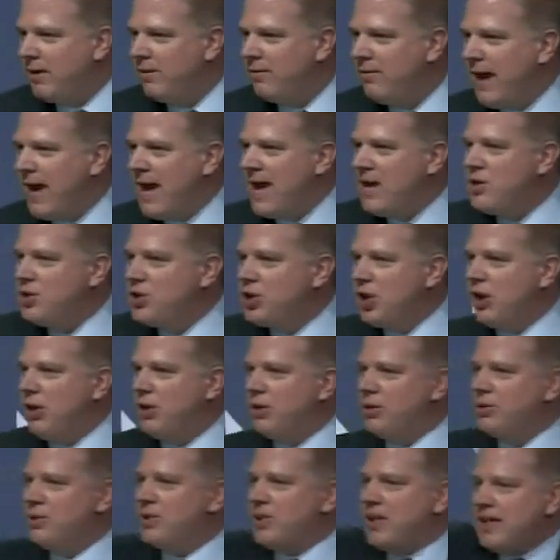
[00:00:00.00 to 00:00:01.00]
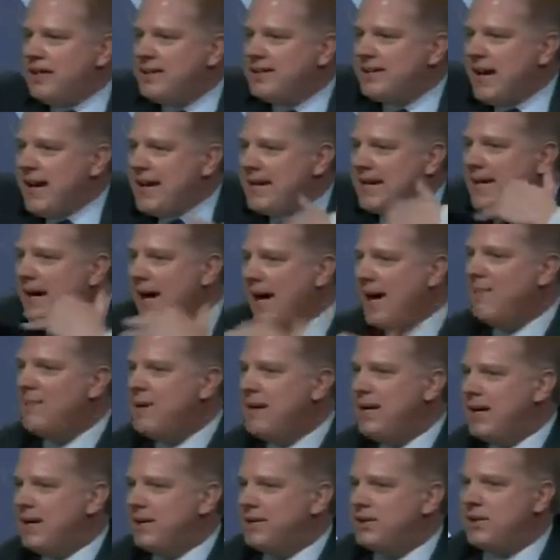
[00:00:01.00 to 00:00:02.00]
Van Jones is a
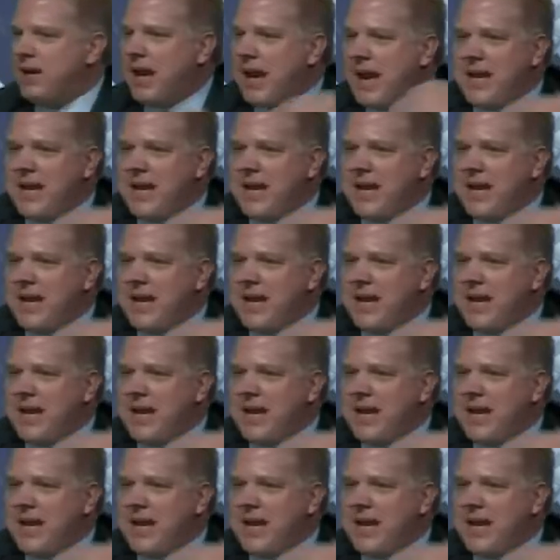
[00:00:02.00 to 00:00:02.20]
communist,